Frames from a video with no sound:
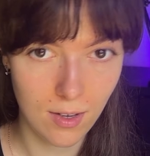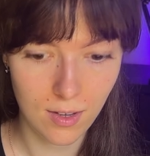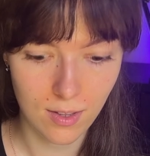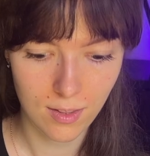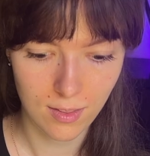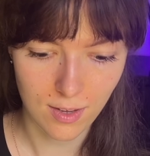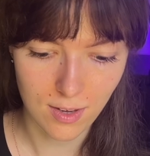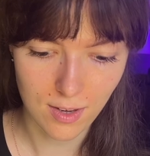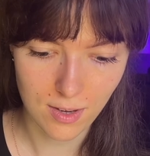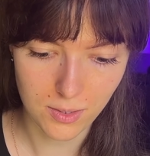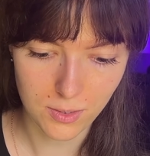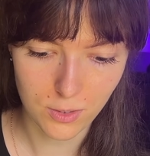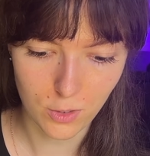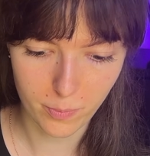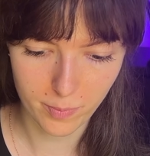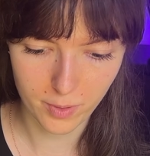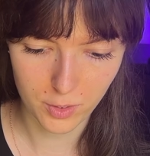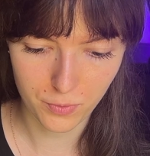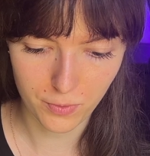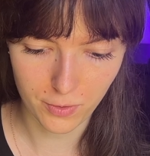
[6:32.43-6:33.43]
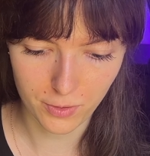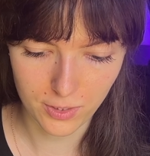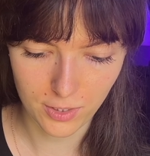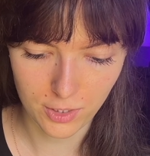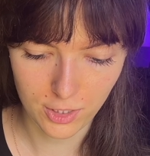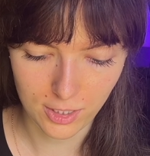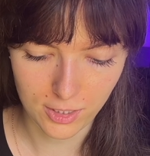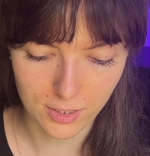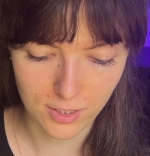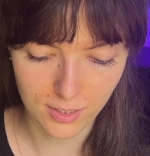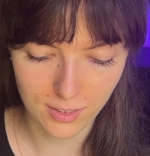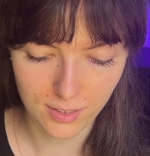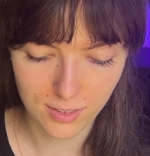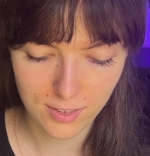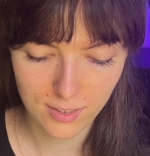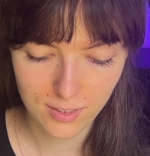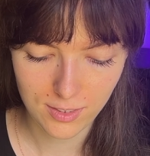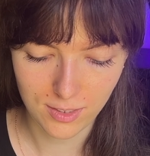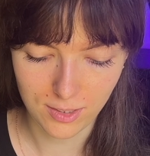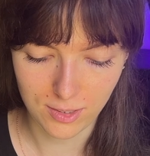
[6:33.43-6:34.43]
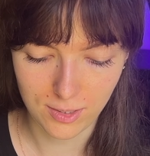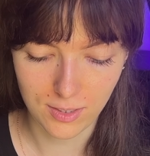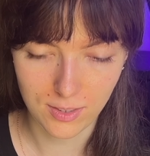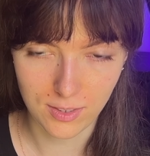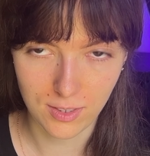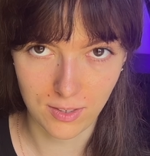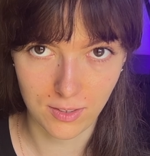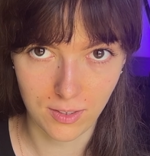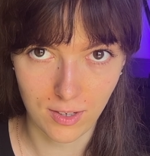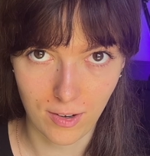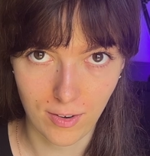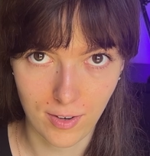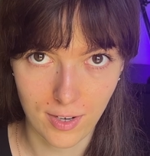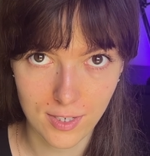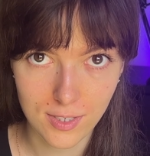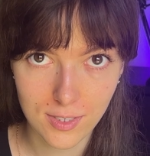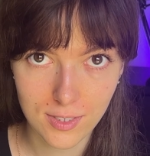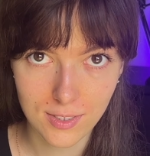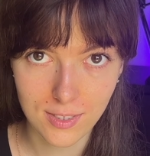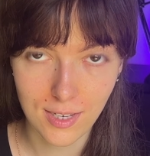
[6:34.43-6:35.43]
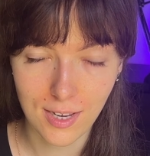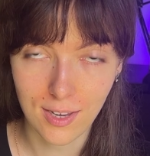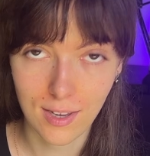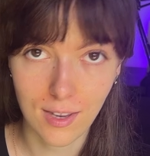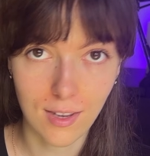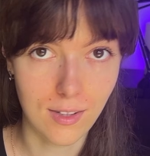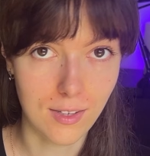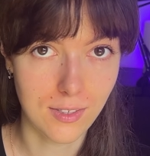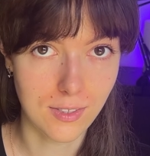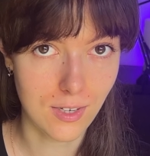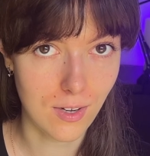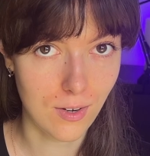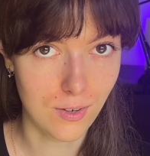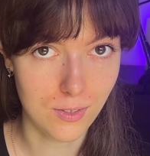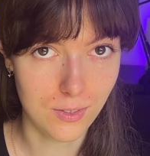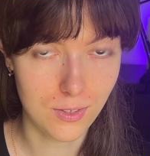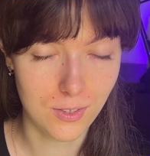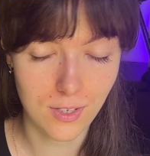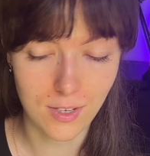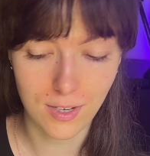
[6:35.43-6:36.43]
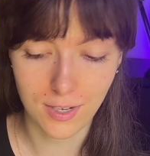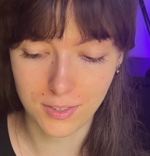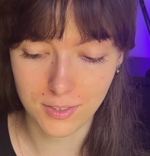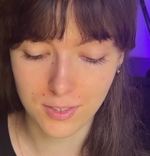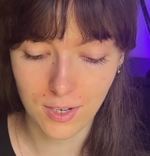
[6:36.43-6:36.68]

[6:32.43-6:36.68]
Thank you so much for suggesting this. This is hilarious. And let's get on to the next